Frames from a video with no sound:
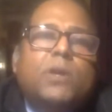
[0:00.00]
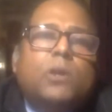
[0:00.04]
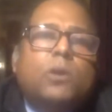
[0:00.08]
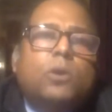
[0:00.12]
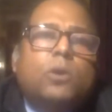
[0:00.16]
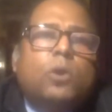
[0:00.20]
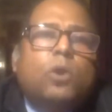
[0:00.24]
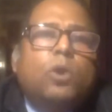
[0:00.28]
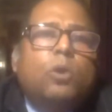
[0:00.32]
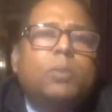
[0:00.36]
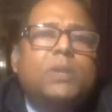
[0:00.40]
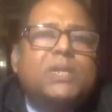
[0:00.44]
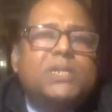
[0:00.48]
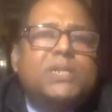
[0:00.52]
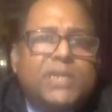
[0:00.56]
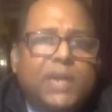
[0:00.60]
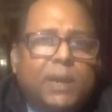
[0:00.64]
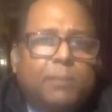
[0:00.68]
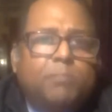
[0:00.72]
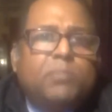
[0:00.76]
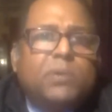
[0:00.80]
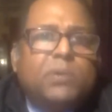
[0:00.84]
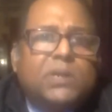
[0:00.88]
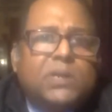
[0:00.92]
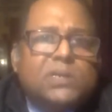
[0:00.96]
Global
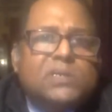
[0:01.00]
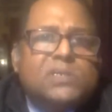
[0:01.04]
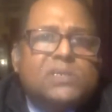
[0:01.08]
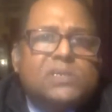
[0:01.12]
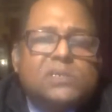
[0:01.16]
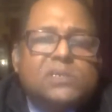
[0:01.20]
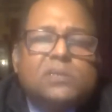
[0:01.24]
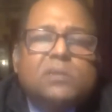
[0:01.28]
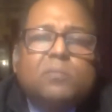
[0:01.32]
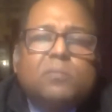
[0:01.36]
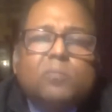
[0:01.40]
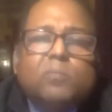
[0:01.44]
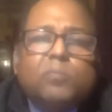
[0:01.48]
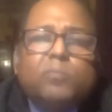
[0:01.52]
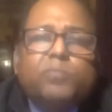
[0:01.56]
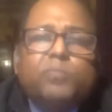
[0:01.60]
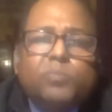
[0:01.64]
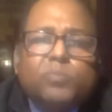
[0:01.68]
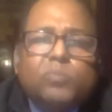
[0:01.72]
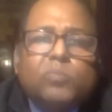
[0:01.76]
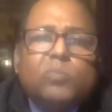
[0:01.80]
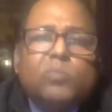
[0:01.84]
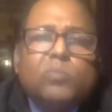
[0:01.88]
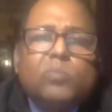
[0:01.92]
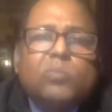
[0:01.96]
Chambers.
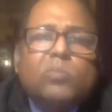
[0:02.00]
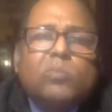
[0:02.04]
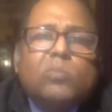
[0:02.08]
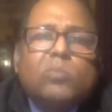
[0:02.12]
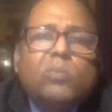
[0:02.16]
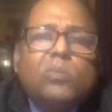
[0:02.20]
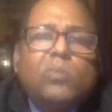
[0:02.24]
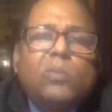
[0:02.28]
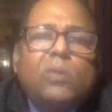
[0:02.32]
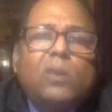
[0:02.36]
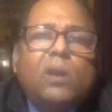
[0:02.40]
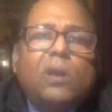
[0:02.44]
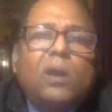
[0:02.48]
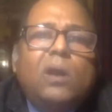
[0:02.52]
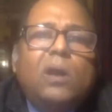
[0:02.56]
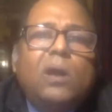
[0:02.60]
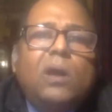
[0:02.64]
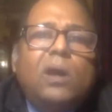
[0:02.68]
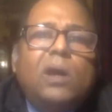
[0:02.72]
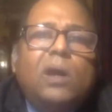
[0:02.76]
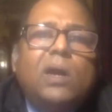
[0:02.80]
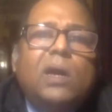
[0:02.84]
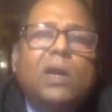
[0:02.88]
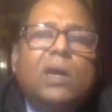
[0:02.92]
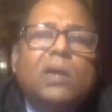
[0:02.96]

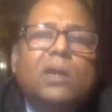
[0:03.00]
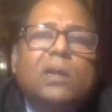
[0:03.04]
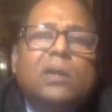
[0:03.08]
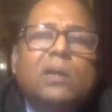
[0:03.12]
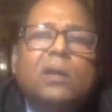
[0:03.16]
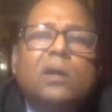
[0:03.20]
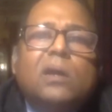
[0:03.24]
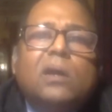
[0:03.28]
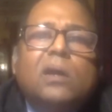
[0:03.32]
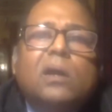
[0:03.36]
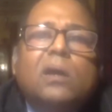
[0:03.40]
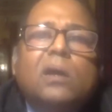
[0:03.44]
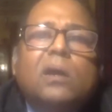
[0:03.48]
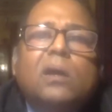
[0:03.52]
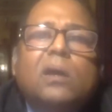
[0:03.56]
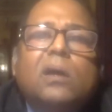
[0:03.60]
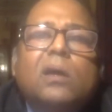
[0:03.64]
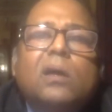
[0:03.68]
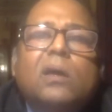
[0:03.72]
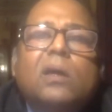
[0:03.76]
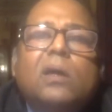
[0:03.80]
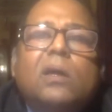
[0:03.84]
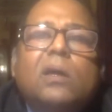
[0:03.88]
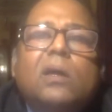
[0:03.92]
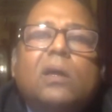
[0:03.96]
And
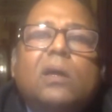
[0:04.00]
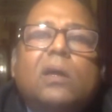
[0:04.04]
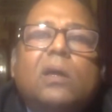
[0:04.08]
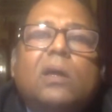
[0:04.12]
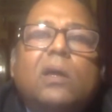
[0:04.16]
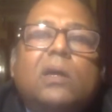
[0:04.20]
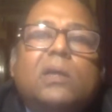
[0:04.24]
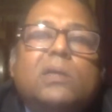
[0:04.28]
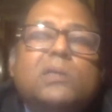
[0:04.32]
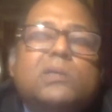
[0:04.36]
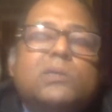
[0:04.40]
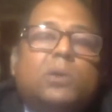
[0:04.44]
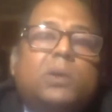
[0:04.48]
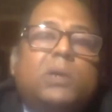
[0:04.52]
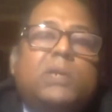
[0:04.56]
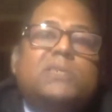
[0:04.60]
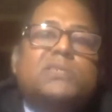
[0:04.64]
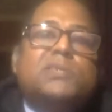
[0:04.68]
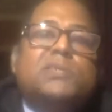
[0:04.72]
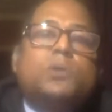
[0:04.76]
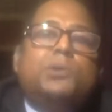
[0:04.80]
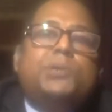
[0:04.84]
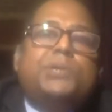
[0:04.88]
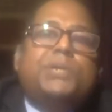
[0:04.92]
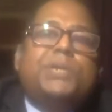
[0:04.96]
so his
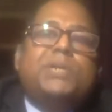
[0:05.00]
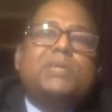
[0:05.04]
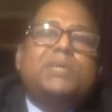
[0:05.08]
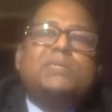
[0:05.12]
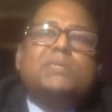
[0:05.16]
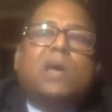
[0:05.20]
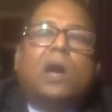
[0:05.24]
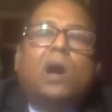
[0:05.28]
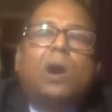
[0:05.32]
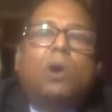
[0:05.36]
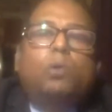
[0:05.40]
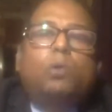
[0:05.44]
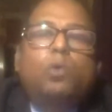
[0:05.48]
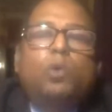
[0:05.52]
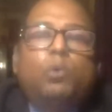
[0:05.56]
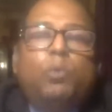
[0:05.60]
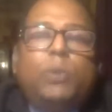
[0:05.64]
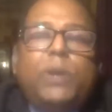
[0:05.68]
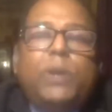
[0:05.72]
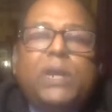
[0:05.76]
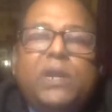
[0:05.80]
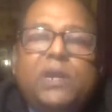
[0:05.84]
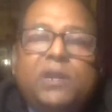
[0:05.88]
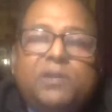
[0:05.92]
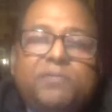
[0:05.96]
question is, how do
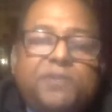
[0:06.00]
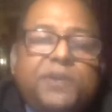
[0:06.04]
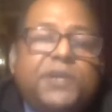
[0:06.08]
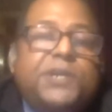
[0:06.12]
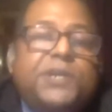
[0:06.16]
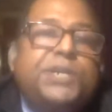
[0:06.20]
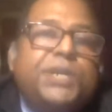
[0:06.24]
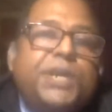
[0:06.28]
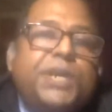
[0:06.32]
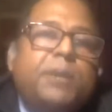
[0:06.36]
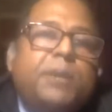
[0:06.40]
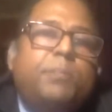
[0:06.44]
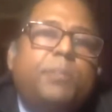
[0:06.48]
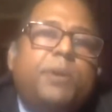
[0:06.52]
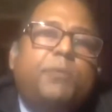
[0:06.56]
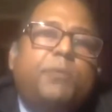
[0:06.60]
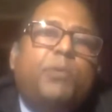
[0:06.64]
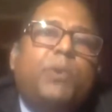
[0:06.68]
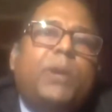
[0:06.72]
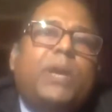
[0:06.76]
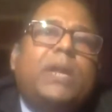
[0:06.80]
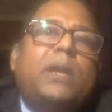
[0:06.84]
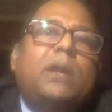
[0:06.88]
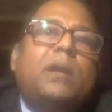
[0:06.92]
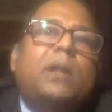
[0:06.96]
we differentiate
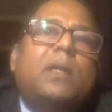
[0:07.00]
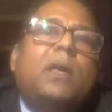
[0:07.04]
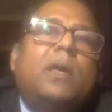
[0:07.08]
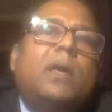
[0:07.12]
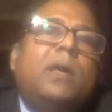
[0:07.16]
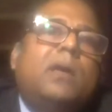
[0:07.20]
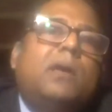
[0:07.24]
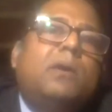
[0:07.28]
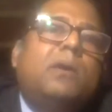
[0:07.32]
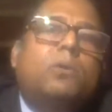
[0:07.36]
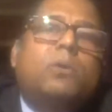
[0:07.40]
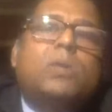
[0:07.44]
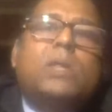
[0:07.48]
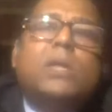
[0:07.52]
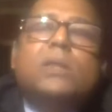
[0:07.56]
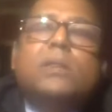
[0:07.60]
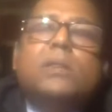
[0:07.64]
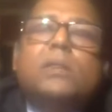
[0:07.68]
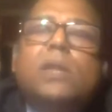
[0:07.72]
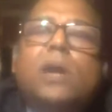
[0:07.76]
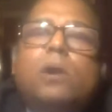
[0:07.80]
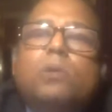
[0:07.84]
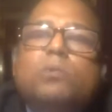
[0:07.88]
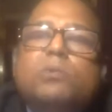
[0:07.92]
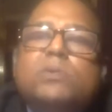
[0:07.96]
between the
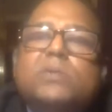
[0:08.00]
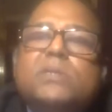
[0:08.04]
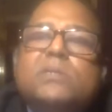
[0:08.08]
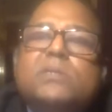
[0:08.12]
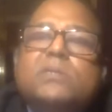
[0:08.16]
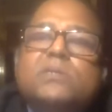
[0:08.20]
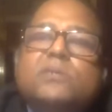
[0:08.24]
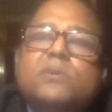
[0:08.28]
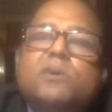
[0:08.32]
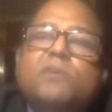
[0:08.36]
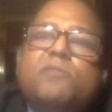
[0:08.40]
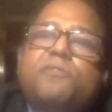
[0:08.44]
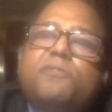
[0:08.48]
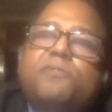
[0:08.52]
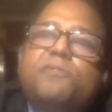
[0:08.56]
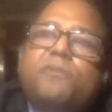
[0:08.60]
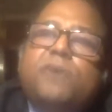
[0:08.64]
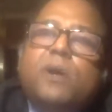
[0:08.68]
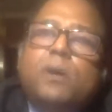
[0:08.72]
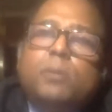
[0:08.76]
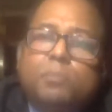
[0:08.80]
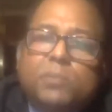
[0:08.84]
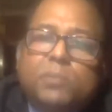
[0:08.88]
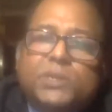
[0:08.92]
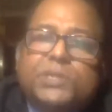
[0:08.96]
thousands of
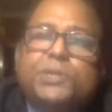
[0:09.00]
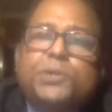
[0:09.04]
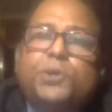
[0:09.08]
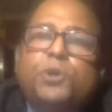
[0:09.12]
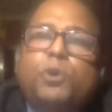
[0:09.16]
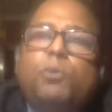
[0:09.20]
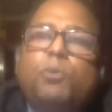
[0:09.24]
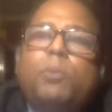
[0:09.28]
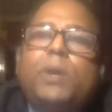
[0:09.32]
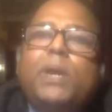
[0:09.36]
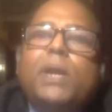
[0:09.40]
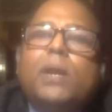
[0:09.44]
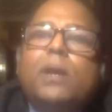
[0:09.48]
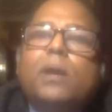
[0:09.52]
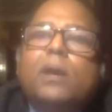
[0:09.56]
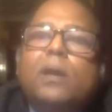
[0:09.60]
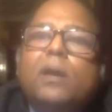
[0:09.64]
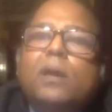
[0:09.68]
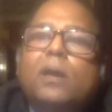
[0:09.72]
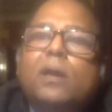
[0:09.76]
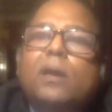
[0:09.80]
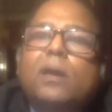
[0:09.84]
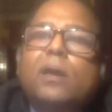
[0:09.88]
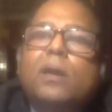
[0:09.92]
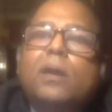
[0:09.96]
mushrooming
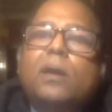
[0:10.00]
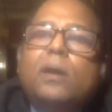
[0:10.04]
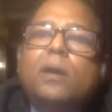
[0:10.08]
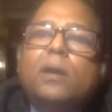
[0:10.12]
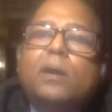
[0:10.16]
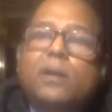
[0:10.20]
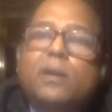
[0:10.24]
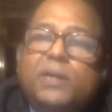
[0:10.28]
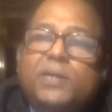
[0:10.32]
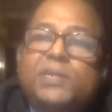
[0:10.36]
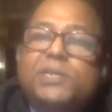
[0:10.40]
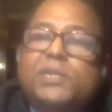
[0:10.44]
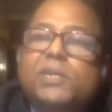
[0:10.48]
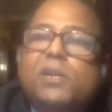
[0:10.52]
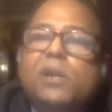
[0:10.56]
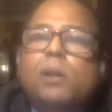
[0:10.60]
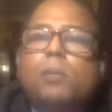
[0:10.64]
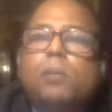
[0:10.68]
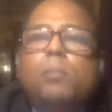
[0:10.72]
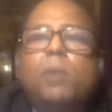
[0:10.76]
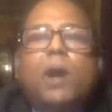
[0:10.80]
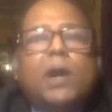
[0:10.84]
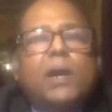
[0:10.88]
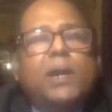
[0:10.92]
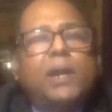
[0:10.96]
digital
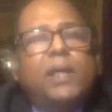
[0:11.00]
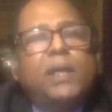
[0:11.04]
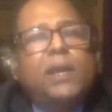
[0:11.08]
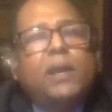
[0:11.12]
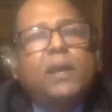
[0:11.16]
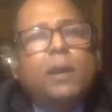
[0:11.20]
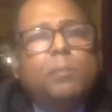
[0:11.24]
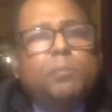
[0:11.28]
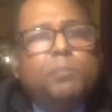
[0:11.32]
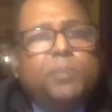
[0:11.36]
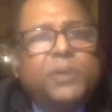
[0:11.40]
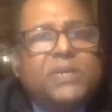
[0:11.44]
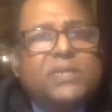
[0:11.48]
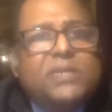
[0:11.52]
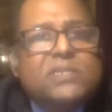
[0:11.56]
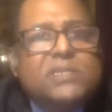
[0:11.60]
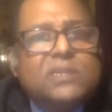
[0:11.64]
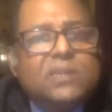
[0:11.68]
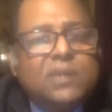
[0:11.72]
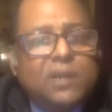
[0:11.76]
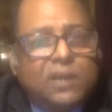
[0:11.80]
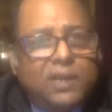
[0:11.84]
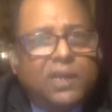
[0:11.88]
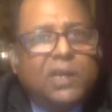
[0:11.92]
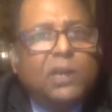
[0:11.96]
marketing companies and
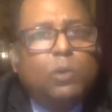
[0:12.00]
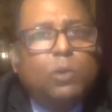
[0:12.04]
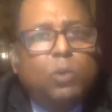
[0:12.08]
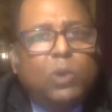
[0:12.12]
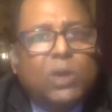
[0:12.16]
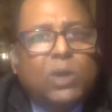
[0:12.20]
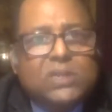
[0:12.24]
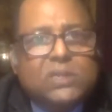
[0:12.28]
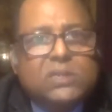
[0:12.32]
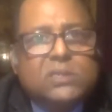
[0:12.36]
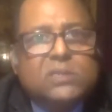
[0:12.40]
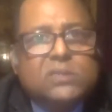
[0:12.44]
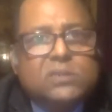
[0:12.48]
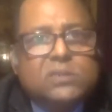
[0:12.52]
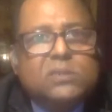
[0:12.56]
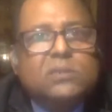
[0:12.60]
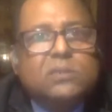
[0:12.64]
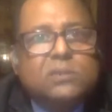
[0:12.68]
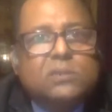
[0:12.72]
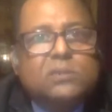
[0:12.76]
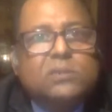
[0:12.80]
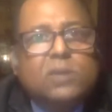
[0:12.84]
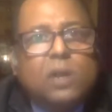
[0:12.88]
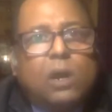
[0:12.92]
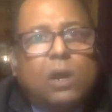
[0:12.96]
the real ones?
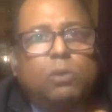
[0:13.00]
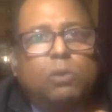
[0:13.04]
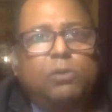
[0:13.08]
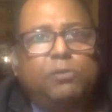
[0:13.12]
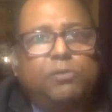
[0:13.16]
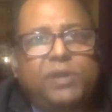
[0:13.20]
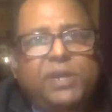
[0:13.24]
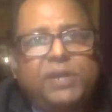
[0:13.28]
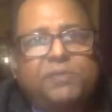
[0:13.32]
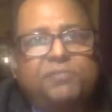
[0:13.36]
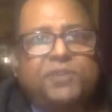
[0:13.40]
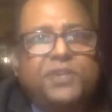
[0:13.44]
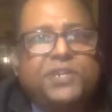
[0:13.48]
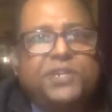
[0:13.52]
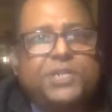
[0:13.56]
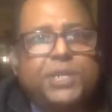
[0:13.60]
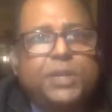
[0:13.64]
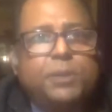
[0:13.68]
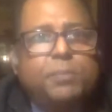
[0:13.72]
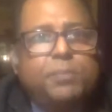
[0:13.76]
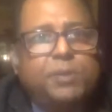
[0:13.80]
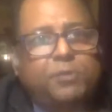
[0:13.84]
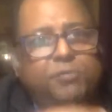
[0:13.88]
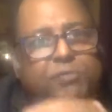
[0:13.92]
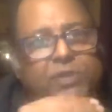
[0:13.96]
So how do we
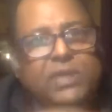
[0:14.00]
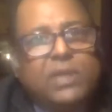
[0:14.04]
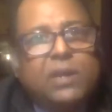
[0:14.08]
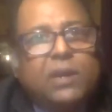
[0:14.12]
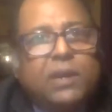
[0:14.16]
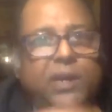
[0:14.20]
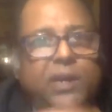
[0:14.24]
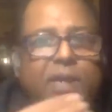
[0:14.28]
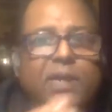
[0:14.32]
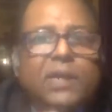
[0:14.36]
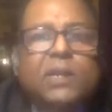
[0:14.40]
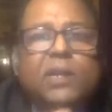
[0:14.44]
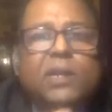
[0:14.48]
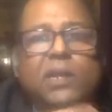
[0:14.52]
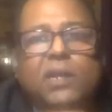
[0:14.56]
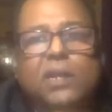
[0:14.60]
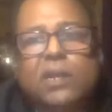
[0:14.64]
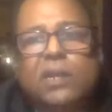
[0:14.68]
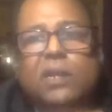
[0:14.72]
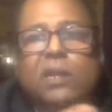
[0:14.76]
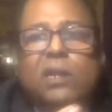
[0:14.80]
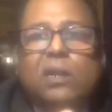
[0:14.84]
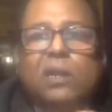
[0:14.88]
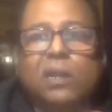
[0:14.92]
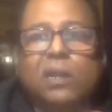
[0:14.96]
differentiate between the real and